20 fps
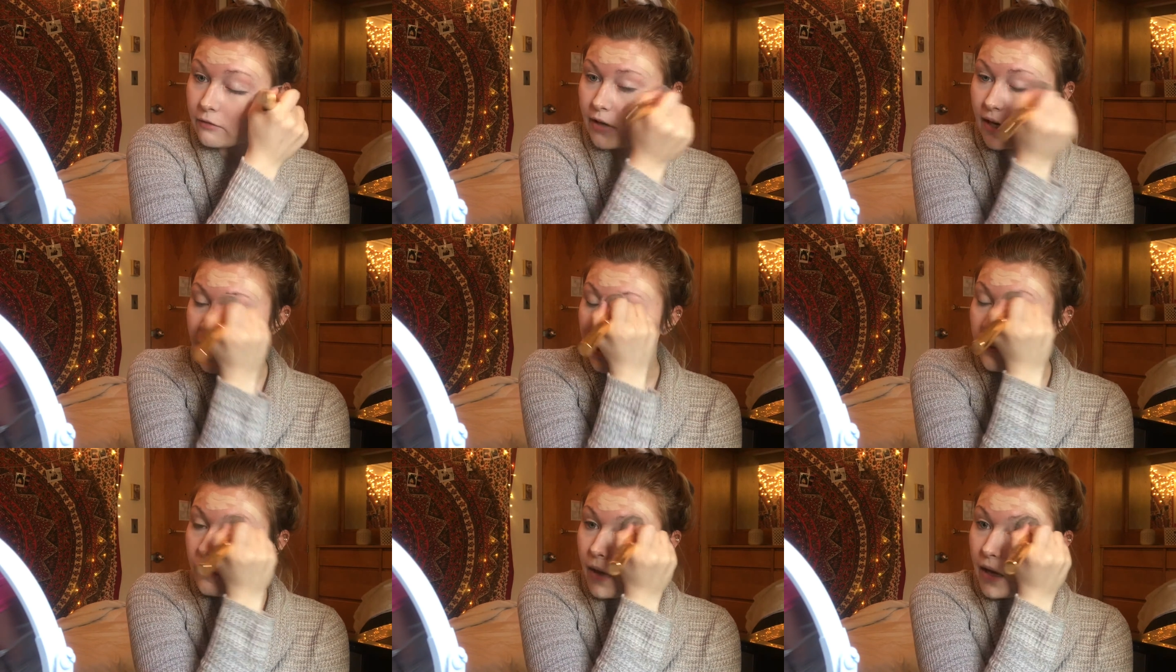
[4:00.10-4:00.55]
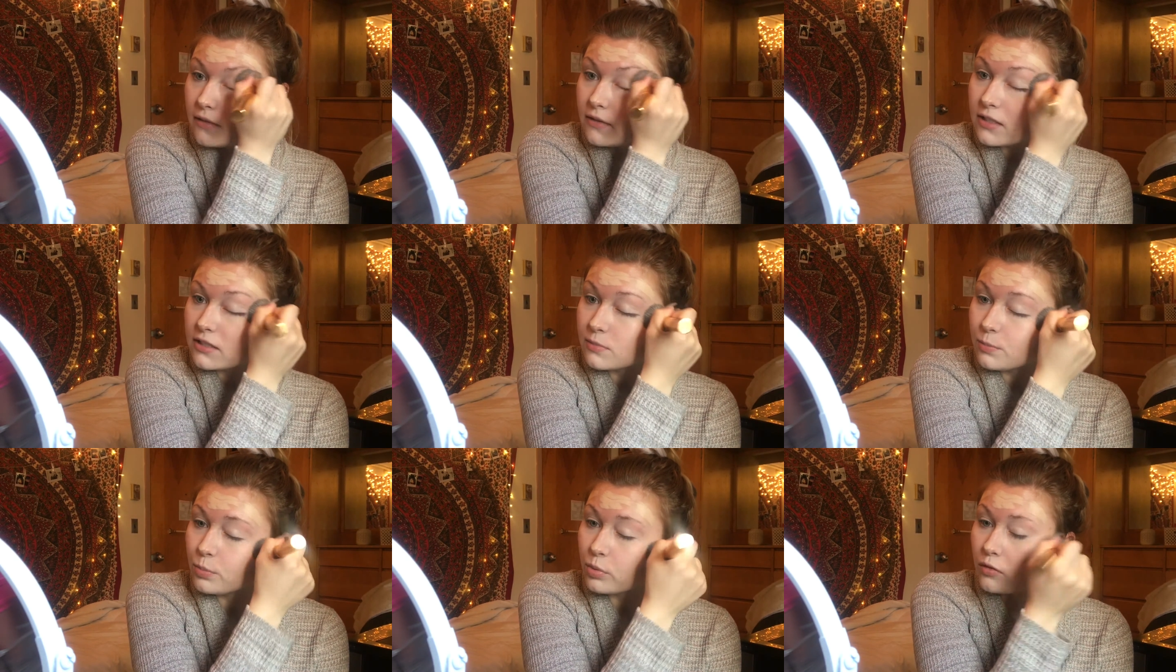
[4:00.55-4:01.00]
recommend
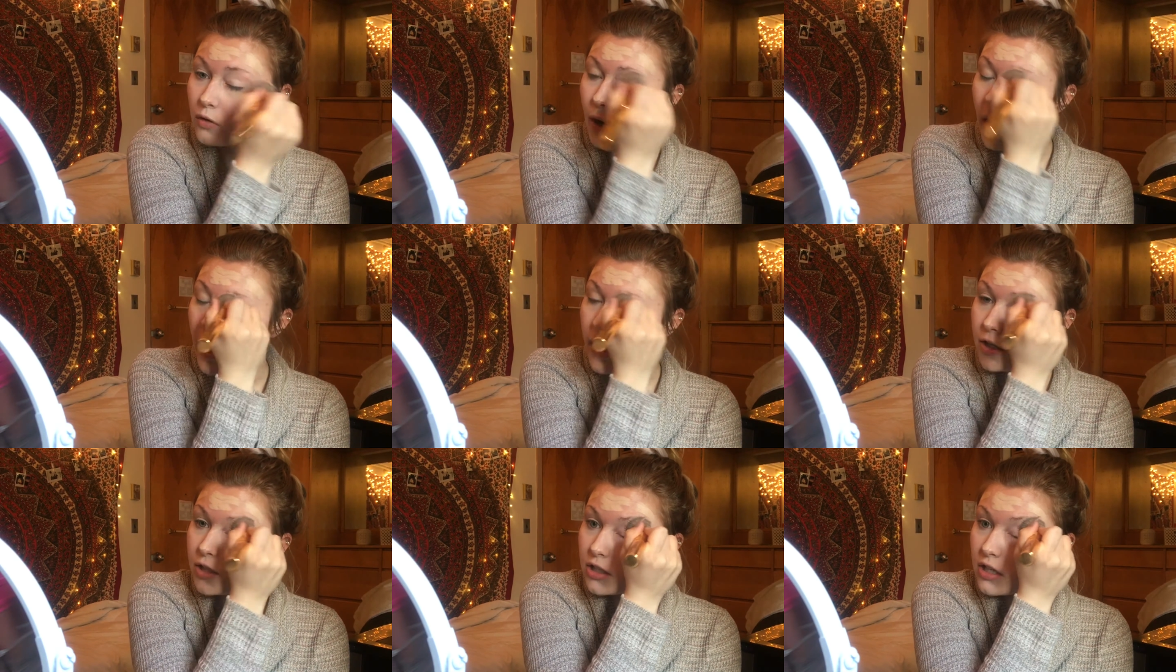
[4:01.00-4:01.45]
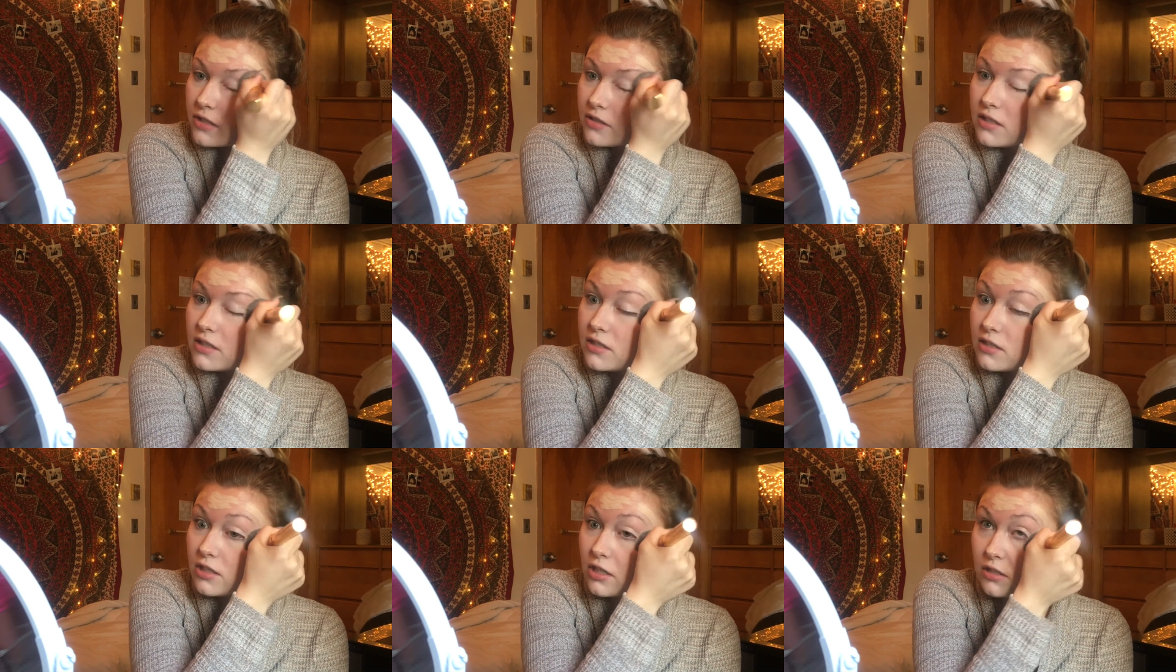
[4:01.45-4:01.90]
this brush
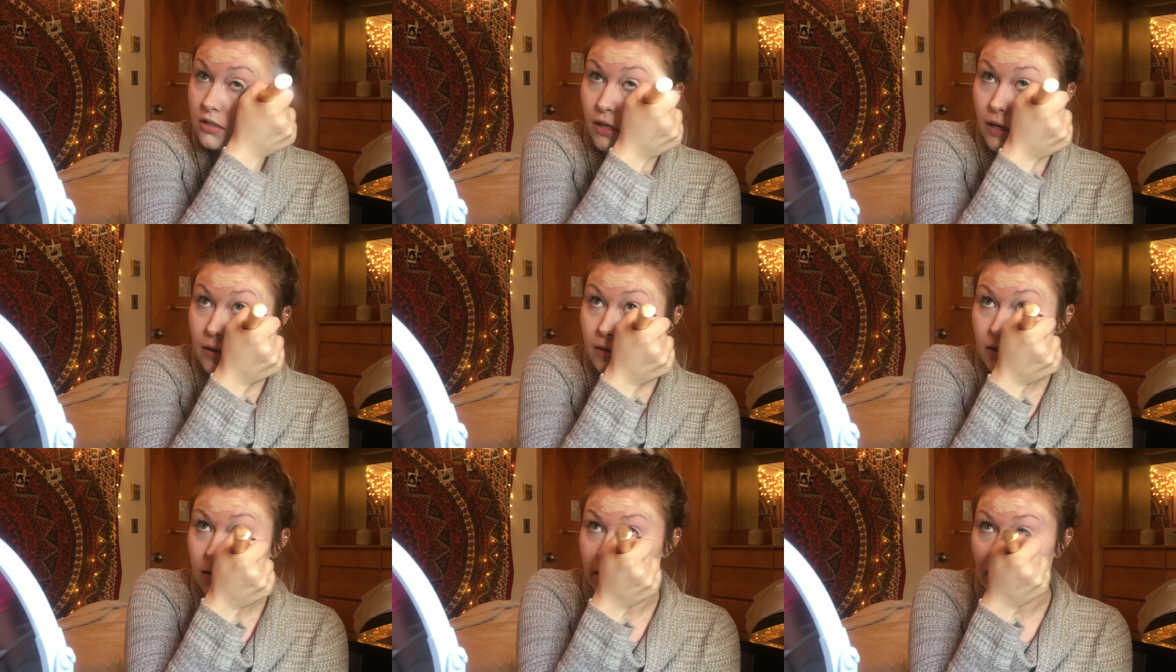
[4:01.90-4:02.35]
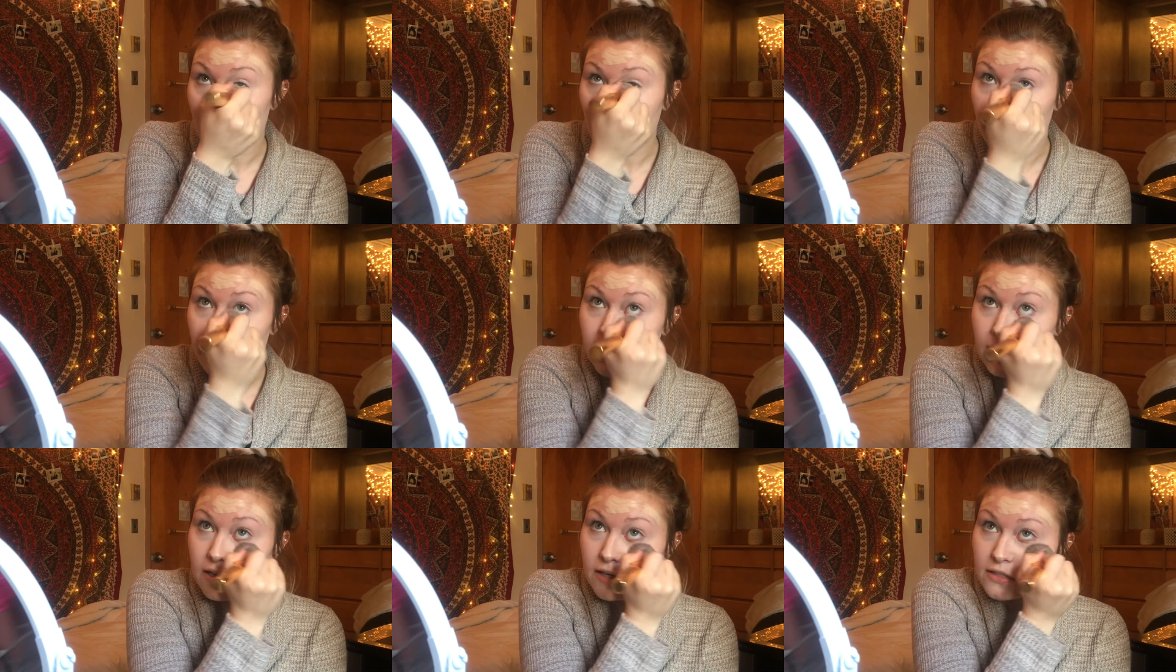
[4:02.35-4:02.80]
because it's just
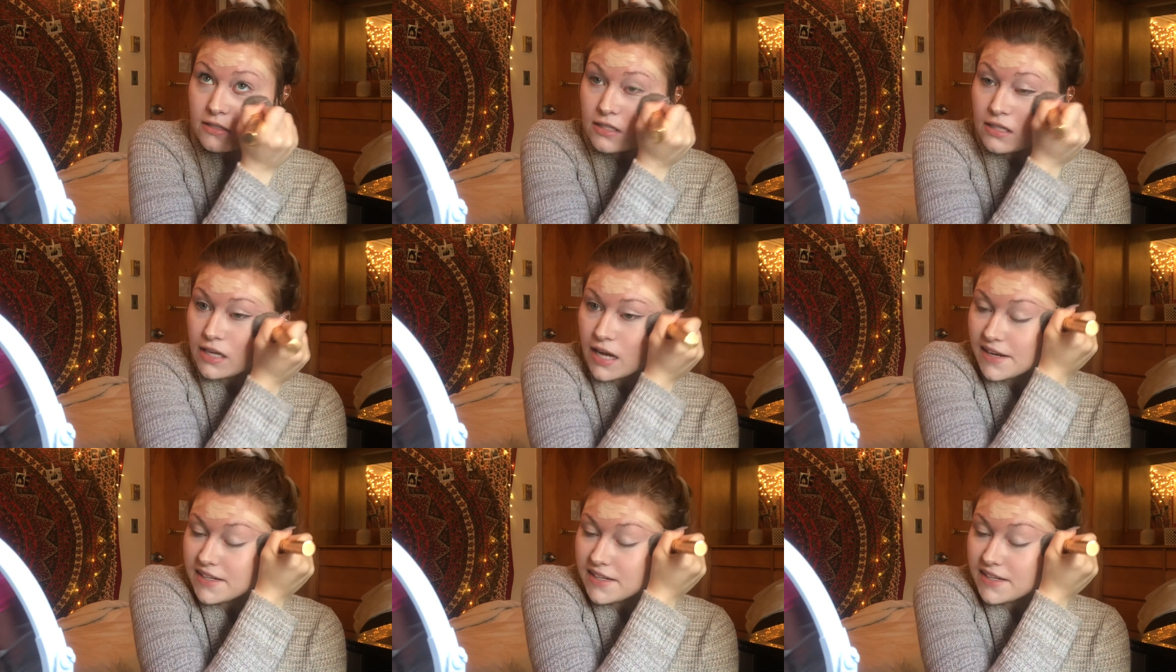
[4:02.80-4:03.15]
so easy.